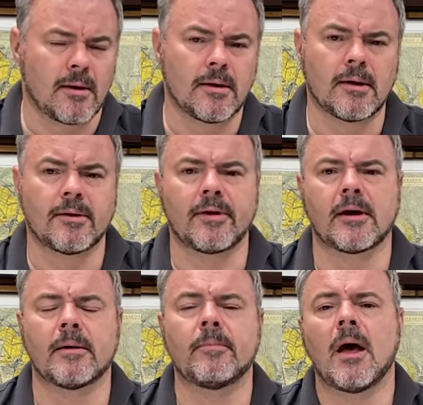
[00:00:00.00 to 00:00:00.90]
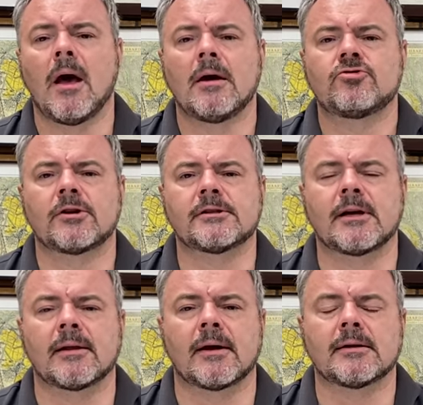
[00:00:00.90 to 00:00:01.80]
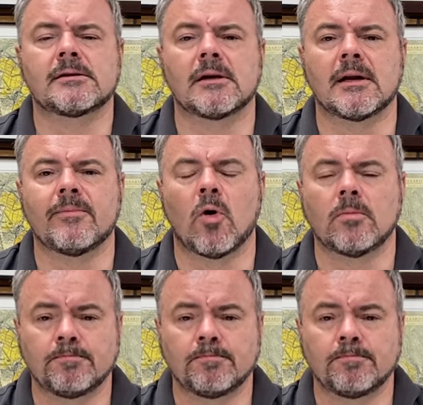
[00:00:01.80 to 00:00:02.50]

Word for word: I, think I'm trusting that slightly more.